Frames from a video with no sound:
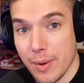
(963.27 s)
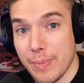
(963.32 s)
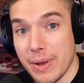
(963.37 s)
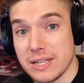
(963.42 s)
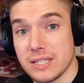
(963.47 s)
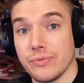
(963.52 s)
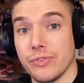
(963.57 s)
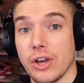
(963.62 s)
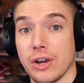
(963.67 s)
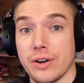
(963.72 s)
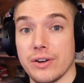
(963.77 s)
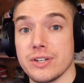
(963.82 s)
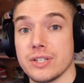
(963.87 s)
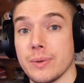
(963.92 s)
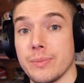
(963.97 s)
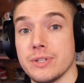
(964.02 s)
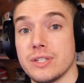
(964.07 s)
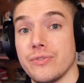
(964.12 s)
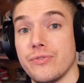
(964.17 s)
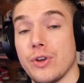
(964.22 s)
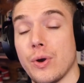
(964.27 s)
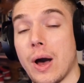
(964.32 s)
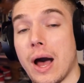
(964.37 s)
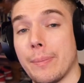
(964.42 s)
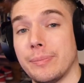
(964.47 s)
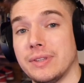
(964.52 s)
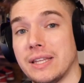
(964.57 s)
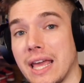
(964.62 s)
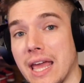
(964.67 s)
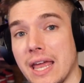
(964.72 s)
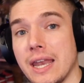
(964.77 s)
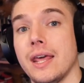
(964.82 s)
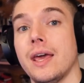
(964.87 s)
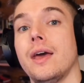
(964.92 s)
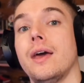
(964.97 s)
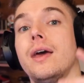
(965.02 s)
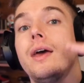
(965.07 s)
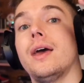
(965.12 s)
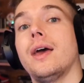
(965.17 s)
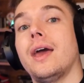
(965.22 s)
Best of luck on your summons if you hopped in,
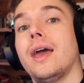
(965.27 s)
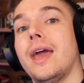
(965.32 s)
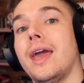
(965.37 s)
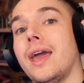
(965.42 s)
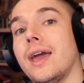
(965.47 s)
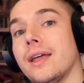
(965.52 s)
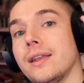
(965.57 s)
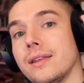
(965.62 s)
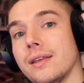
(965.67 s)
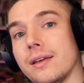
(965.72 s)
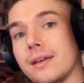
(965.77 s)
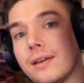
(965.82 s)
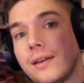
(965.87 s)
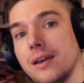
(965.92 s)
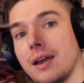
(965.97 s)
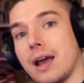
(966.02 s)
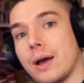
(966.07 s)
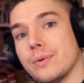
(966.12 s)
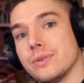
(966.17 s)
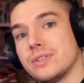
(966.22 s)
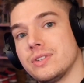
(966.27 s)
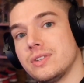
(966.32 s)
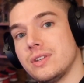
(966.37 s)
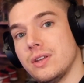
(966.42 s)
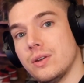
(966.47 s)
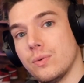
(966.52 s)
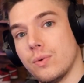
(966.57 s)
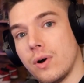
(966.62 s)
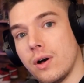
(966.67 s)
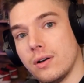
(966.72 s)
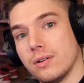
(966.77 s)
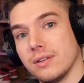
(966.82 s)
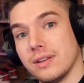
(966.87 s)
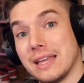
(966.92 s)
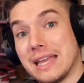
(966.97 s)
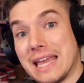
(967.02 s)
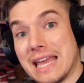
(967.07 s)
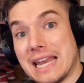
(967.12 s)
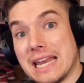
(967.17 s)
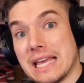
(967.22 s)
and we'll see you all
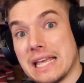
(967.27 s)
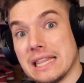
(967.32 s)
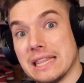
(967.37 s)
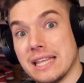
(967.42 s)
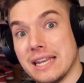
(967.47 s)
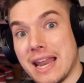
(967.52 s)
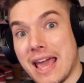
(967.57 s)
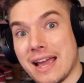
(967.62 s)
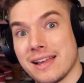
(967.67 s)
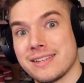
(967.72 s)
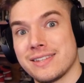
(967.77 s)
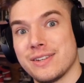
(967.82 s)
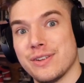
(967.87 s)
in the next